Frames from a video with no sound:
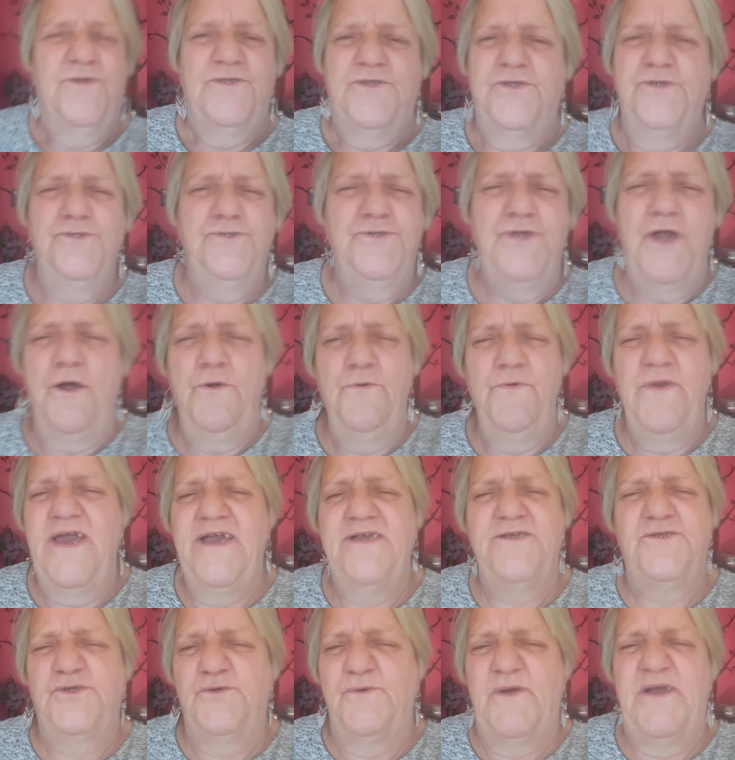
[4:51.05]
There's no
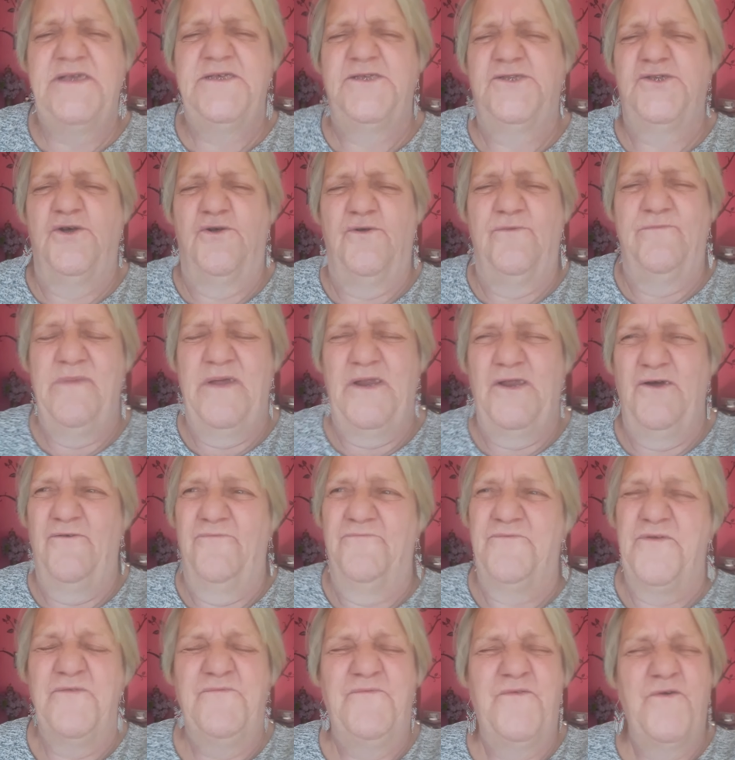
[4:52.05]
need to insult me,
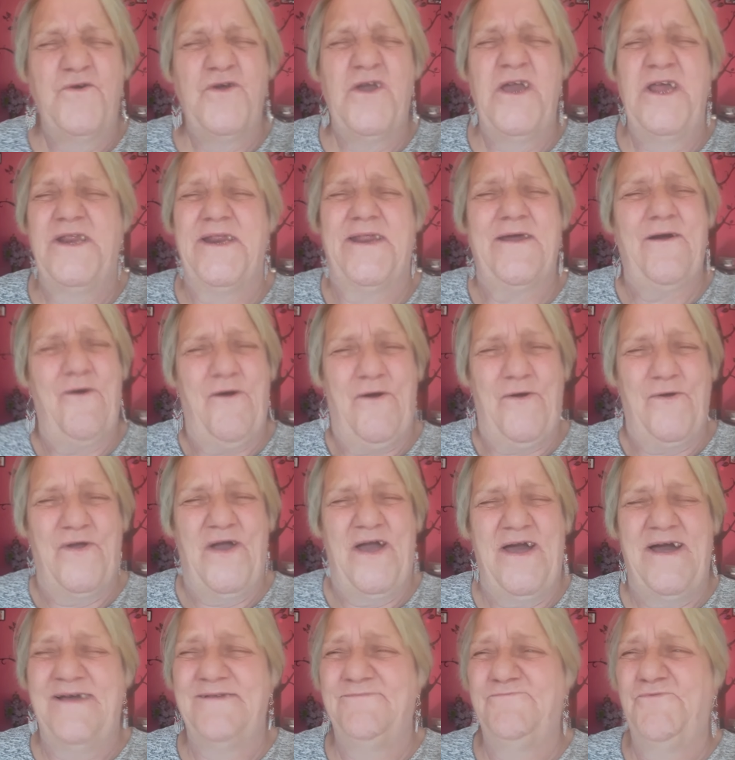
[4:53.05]
love. You fucking dog.
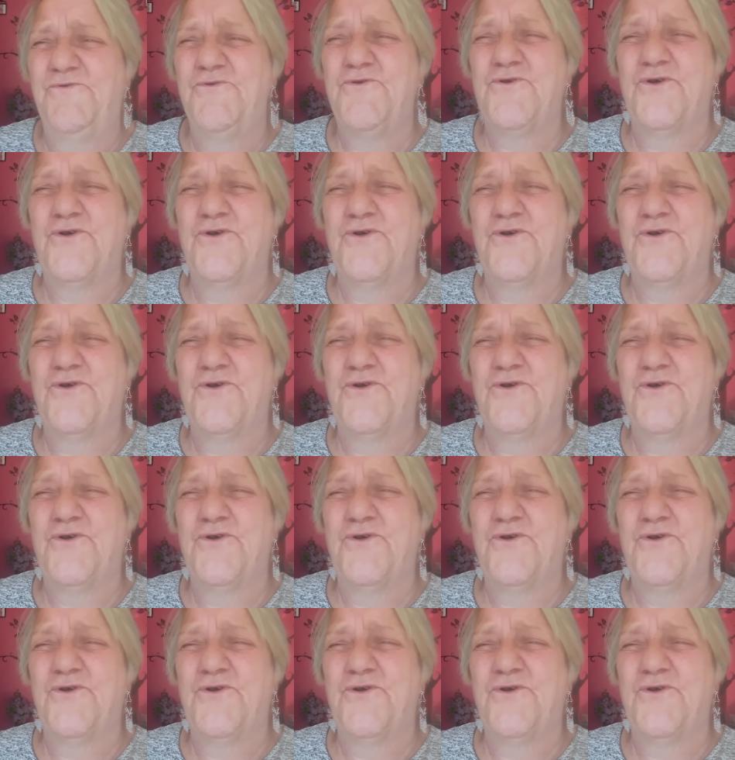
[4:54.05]
And